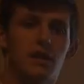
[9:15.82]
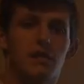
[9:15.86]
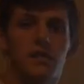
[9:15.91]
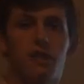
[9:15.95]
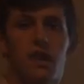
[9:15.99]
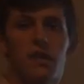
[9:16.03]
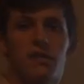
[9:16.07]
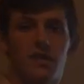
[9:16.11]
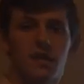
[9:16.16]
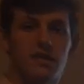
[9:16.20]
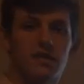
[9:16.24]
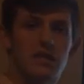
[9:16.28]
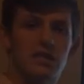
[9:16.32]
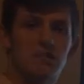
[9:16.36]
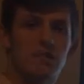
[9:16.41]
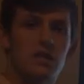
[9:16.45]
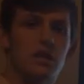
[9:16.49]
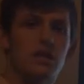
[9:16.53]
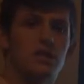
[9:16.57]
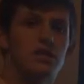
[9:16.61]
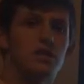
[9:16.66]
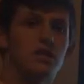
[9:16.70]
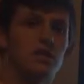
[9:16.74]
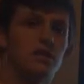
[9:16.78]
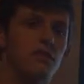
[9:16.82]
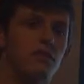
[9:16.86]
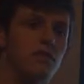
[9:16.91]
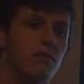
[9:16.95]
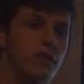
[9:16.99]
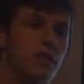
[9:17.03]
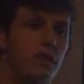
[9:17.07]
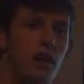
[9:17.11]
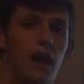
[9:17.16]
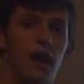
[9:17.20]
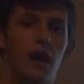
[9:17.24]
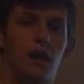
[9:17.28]
did a rough estimation to
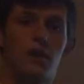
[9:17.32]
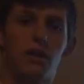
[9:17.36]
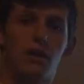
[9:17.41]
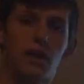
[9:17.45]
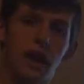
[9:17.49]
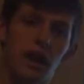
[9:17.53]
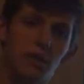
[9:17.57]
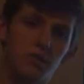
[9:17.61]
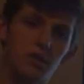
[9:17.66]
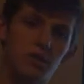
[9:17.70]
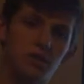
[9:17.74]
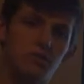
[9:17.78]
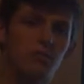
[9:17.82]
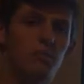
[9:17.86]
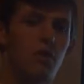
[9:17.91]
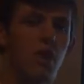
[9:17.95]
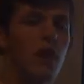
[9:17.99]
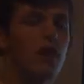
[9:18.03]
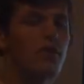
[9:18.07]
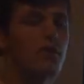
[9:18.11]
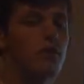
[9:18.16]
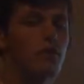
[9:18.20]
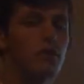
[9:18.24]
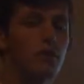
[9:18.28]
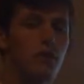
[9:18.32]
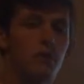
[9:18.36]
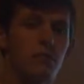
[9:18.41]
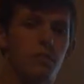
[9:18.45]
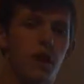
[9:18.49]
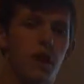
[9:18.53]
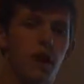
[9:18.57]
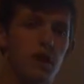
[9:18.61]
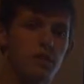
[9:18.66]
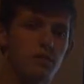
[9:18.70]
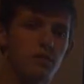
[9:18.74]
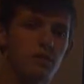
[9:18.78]
figure out how much profit we could
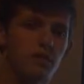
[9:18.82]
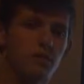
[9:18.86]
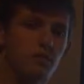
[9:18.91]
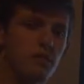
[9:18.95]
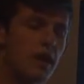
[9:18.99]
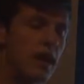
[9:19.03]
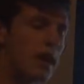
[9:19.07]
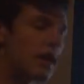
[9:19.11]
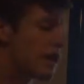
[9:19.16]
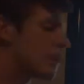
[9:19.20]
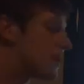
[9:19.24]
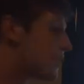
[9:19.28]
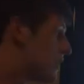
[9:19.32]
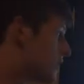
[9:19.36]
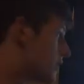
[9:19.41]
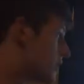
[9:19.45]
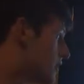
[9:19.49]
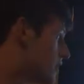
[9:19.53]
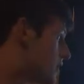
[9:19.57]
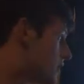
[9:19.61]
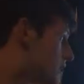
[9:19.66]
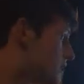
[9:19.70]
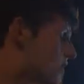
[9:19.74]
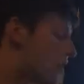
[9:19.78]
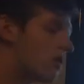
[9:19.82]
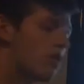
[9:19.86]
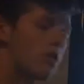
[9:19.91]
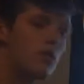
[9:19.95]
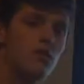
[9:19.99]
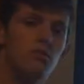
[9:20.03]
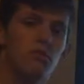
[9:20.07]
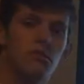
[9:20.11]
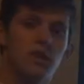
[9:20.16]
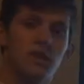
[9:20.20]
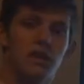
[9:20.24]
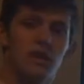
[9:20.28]
possibly make.
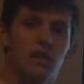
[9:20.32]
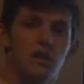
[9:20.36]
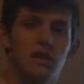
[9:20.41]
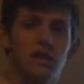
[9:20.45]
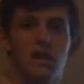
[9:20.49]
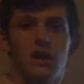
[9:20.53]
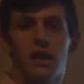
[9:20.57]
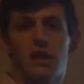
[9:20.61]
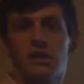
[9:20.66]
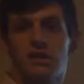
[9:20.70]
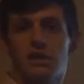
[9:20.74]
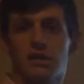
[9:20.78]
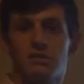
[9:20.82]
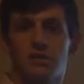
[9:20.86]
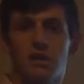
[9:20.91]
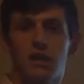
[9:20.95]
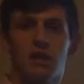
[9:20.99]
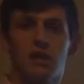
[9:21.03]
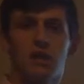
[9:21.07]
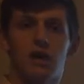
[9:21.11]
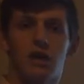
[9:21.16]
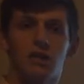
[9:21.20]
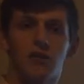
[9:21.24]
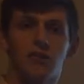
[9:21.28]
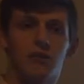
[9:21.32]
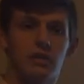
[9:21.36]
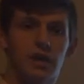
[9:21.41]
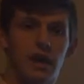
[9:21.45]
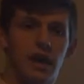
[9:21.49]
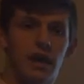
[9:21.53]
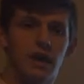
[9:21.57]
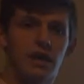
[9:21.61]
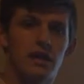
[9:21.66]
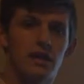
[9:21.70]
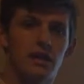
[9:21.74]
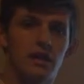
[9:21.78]
So we estimated that we
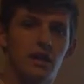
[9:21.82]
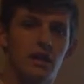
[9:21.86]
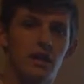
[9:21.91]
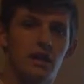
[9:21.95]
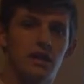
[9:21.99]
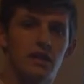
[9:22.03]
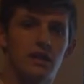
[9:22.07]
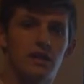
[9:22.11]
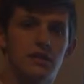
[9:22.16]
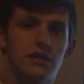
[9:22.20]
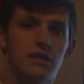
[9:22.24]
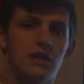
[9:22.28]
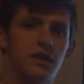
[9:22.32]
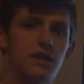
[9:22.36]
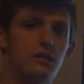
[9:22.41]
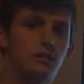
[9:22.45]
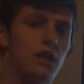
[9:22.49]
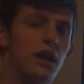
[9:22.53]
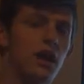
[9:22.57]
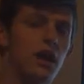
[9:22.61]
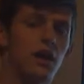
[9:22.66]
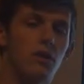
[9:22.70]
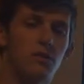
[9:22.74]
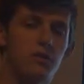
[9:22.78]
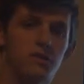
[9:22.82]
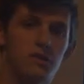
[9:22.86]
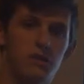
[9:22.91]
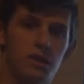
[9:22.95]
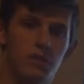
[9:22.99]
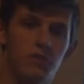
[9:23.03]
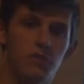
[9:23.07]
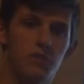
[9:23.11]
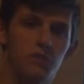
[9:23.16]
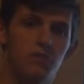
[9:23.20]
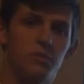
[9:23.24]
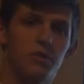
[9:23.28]
had a team to help
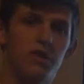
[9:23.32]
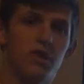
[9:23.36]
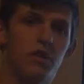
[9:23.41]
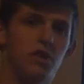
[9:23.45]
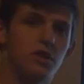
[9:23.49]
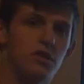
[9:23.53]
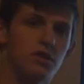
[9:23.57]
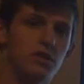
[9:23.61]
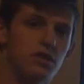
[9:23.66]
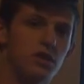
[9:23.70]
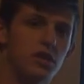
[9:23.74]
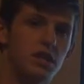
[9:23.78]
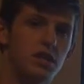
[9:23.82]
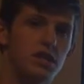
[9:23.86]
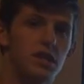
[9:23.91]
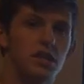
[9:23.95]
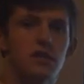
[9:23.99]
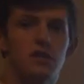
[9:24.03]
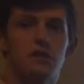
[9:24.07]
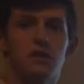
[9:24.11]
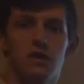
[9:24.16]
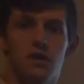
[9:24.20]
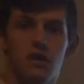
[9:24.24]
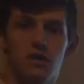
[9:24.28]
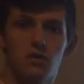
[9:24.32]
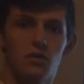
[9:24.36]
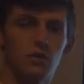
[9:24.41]
assemble BRGs